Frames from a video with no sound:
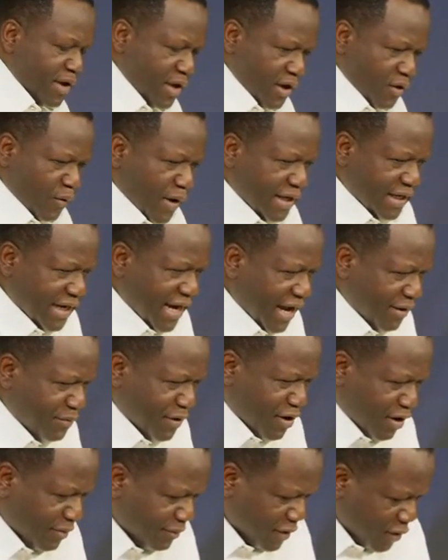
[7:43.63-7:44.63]
When did I
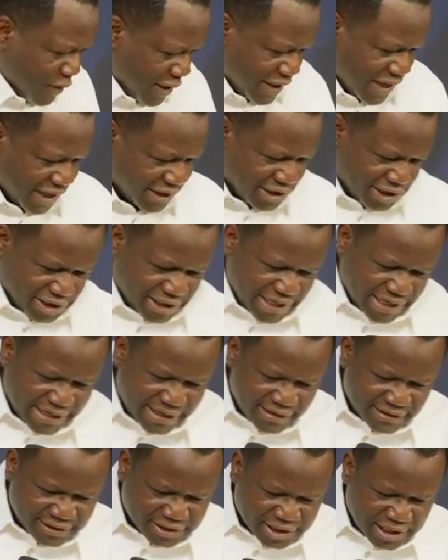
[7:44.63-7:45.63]
become the one that
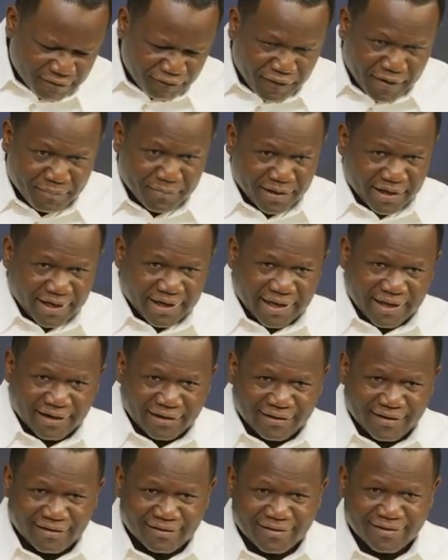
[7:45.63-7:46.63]
share family
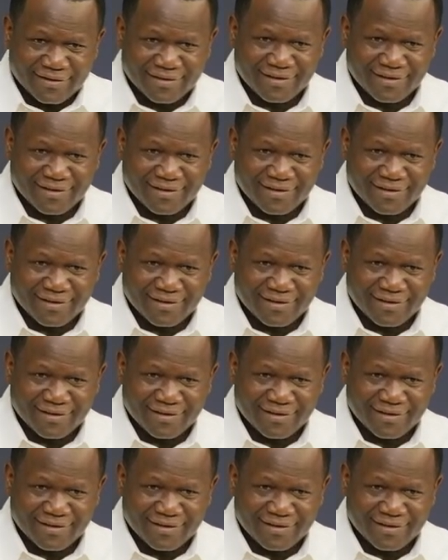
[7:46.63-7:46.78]
inheritance?